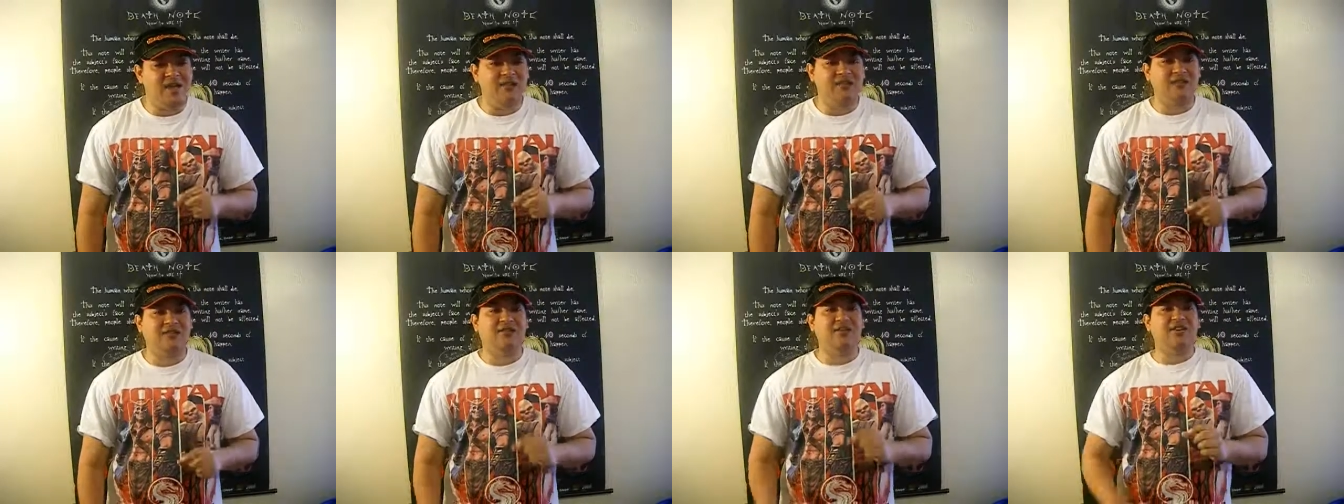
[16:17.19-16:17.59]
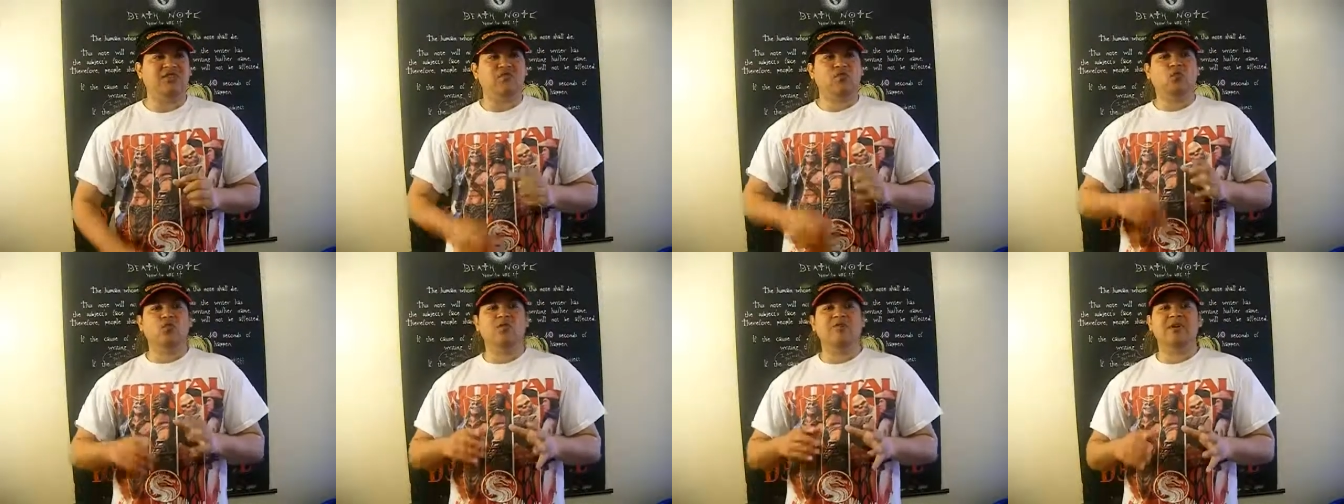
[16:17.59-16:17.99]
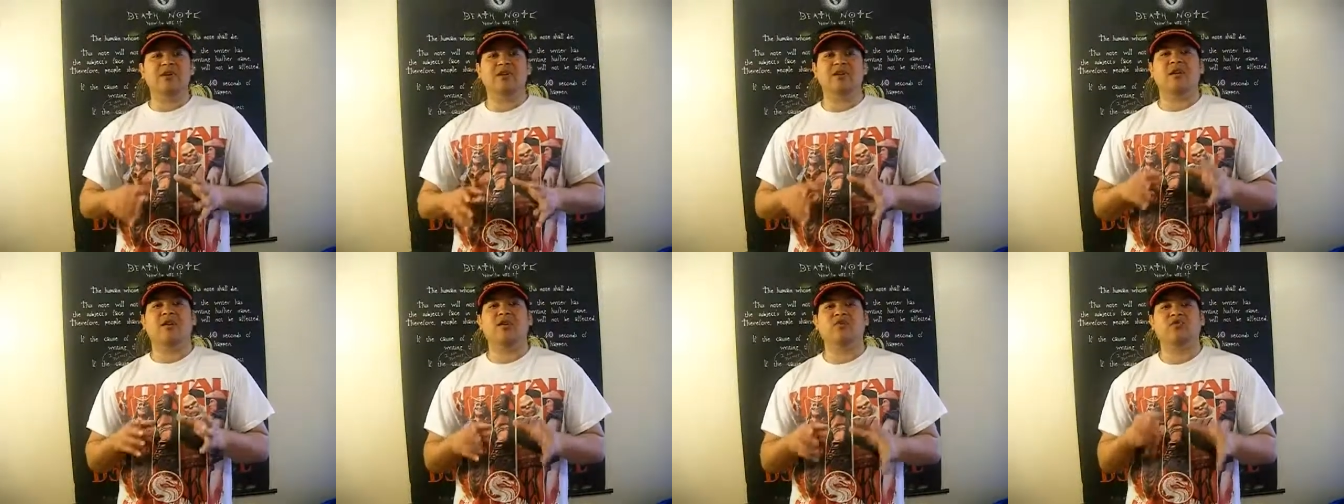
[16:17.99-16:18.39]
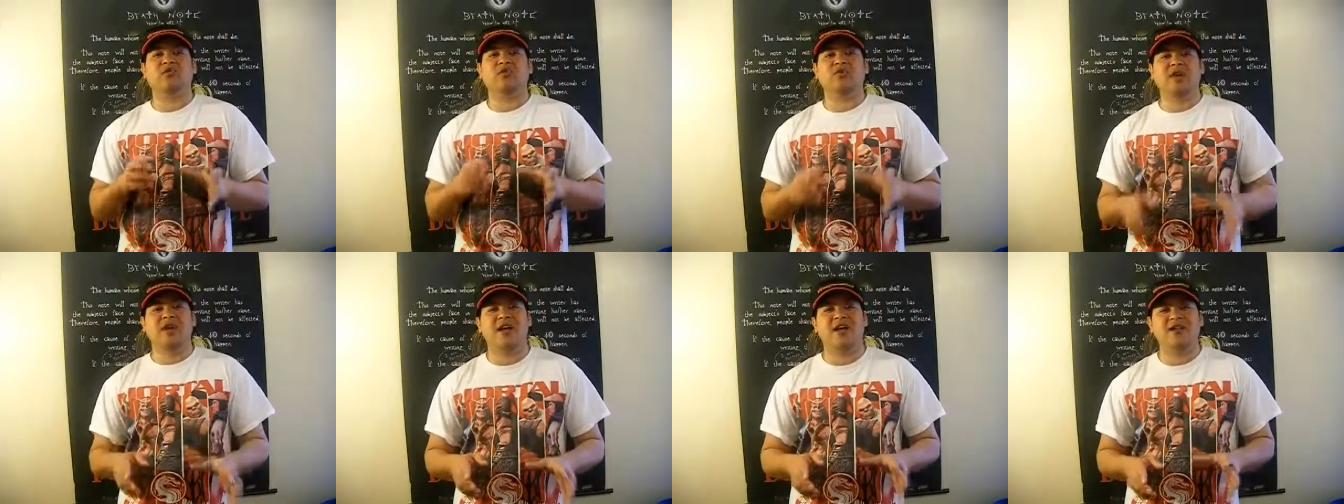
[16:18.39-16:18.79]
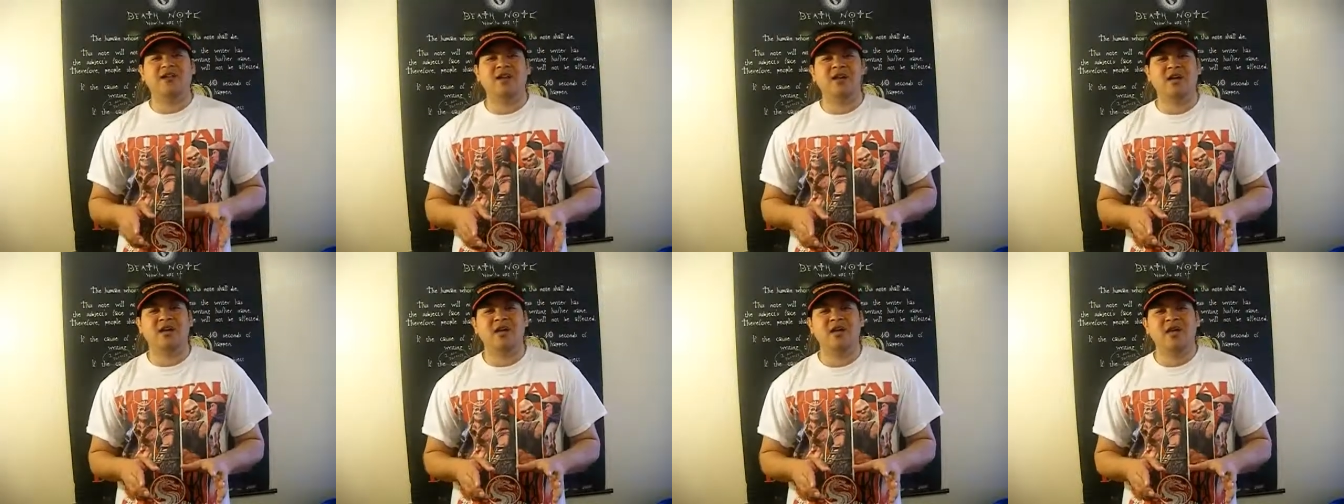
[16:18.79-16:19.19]
is that this movie also kind
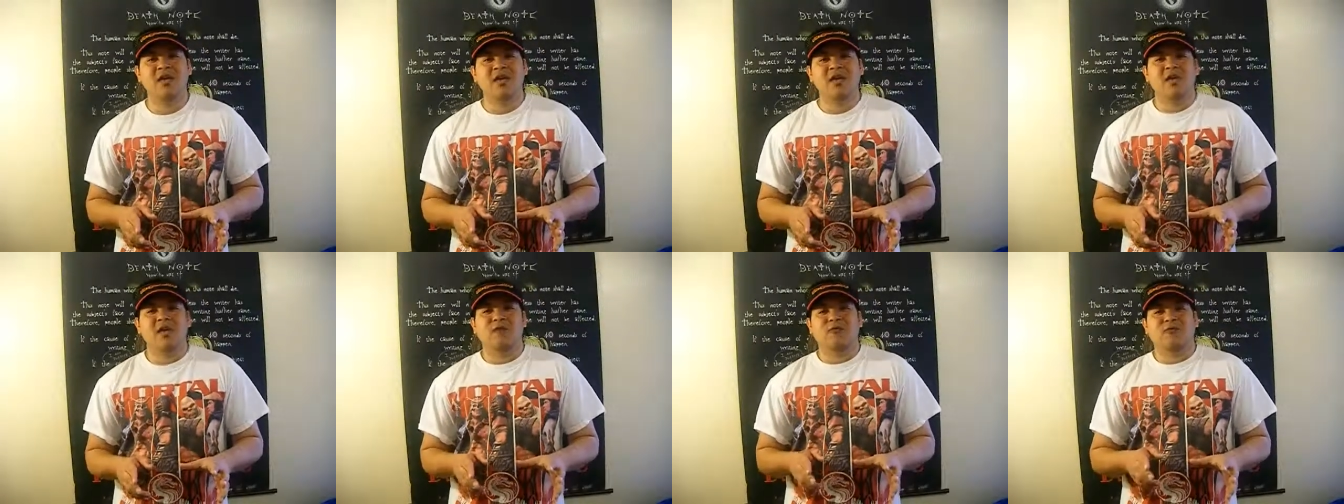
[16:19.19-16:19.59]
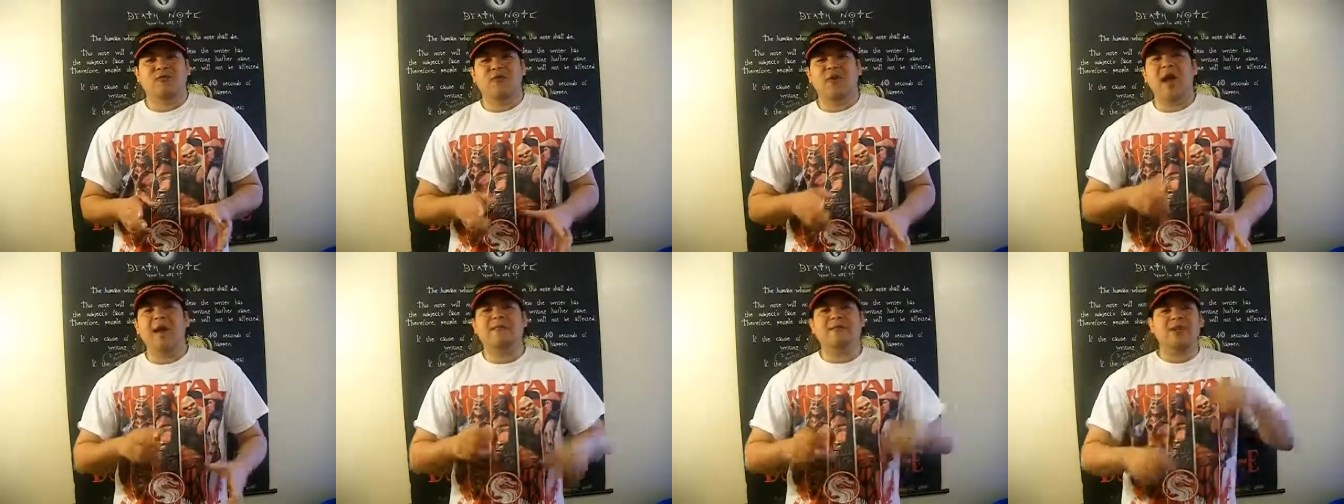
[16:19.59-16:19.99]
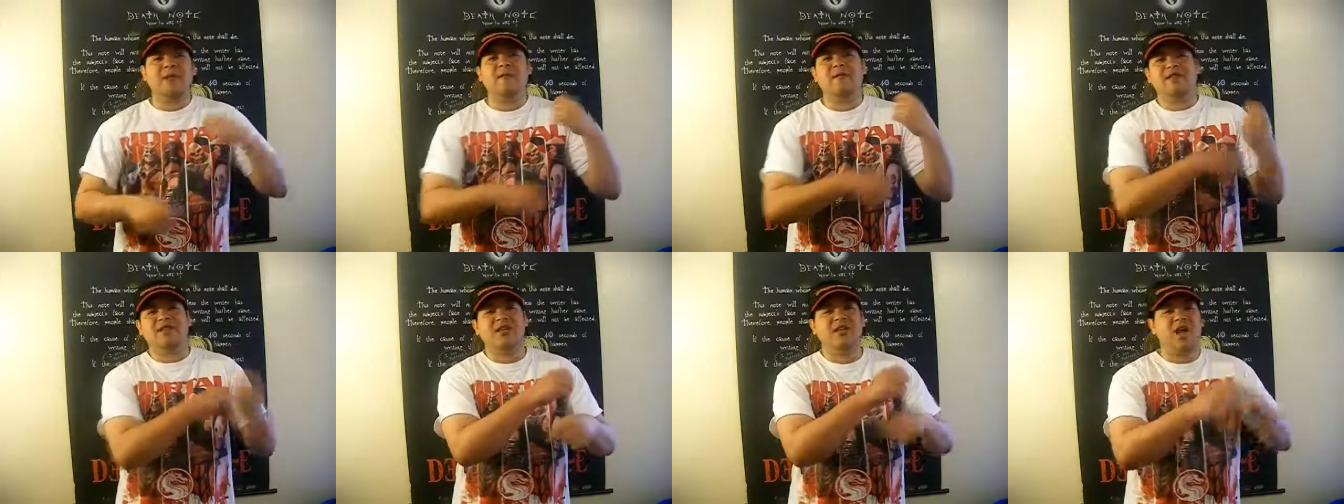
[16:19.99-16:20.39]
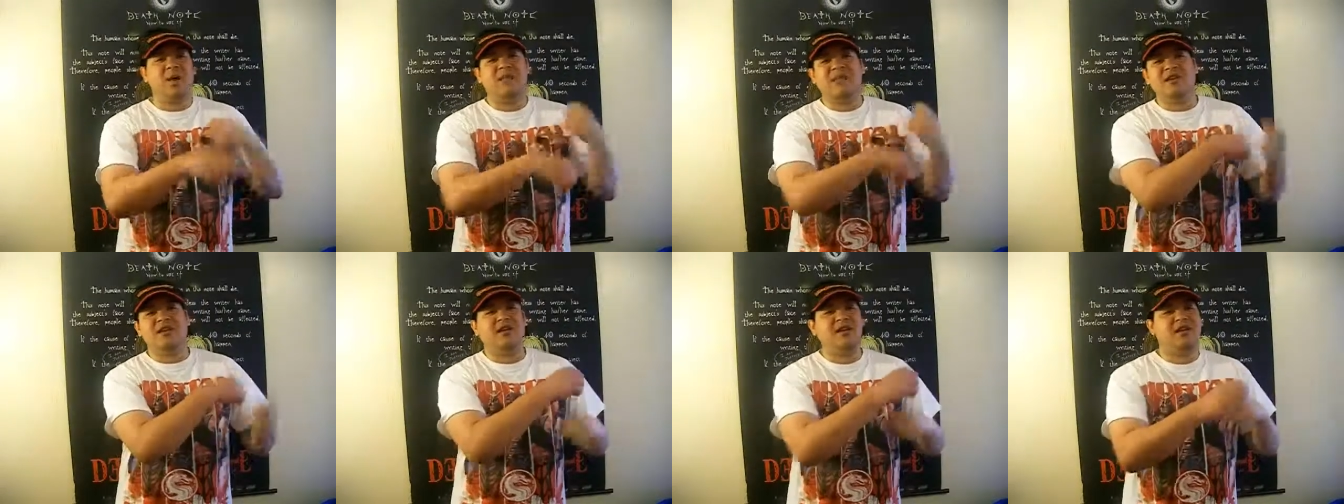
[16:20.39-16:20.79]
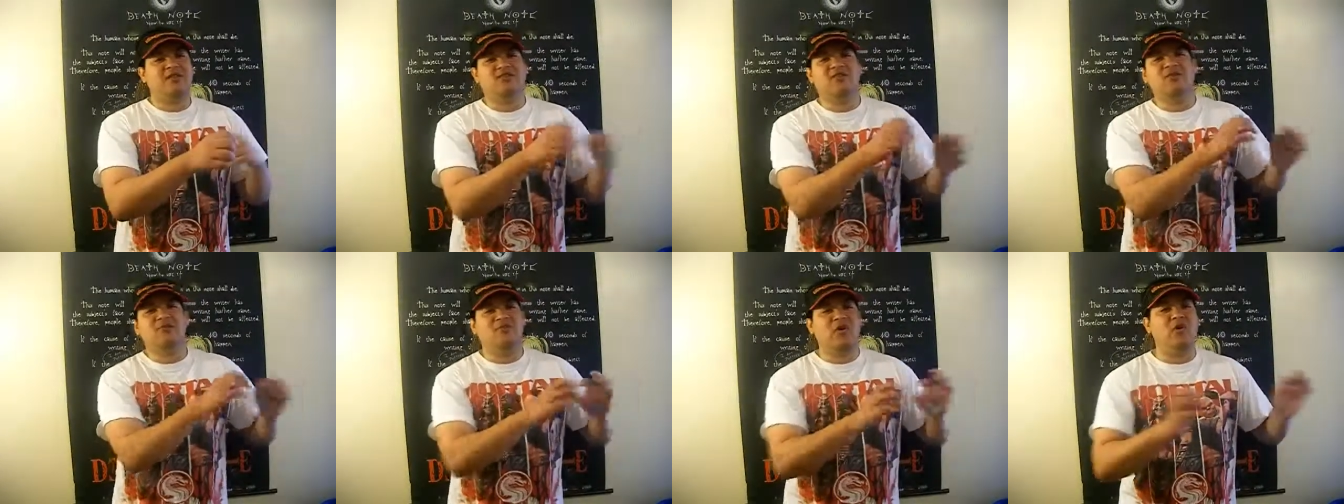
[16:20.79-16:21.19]
of wraps everything up in a
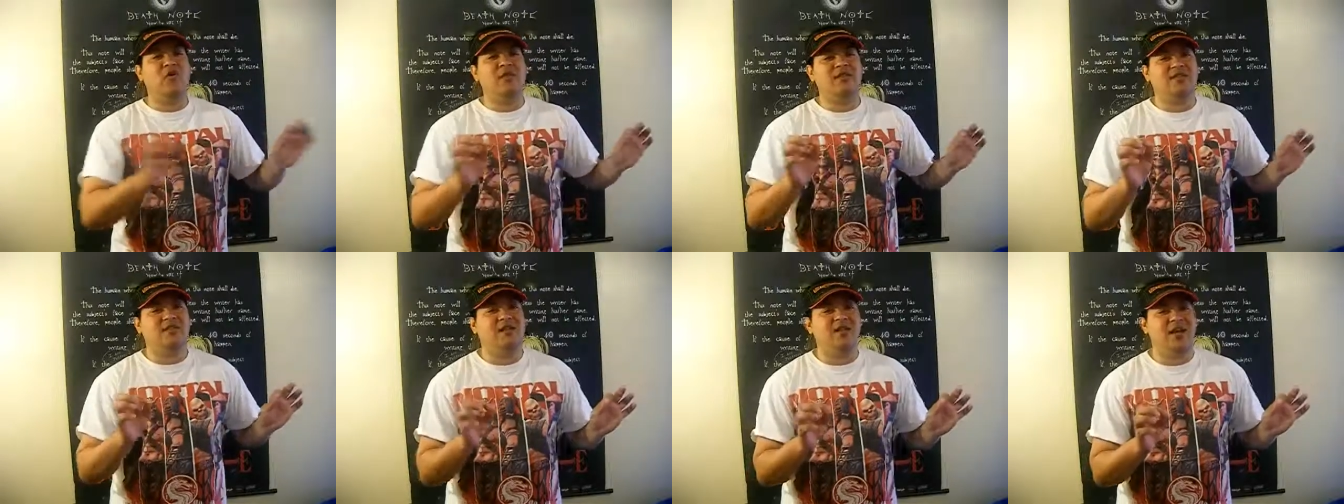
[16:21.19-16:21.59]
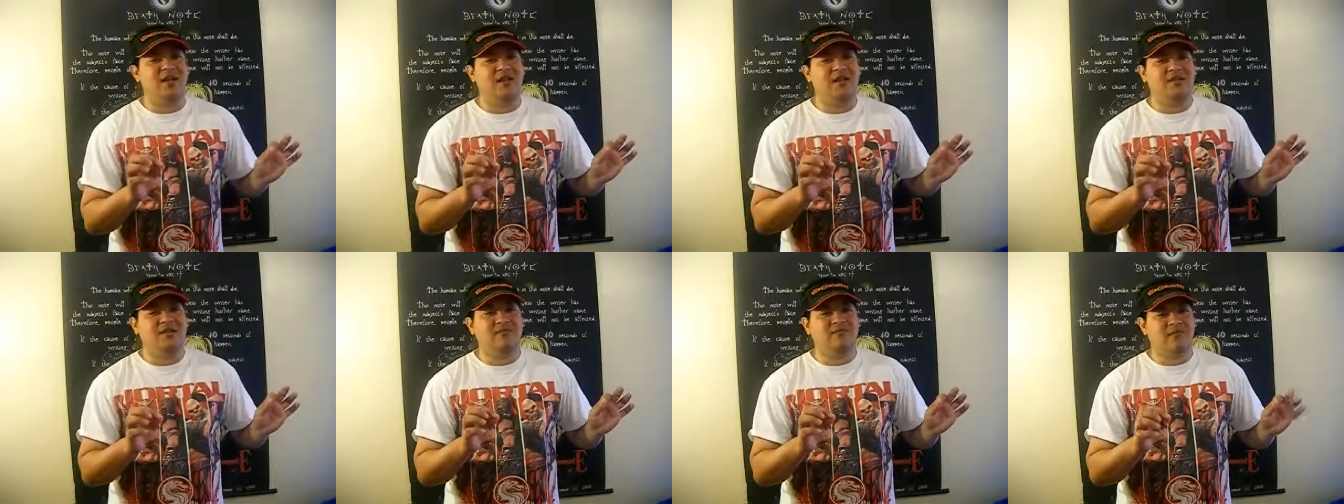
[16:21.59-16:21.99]
nice little bow at the end.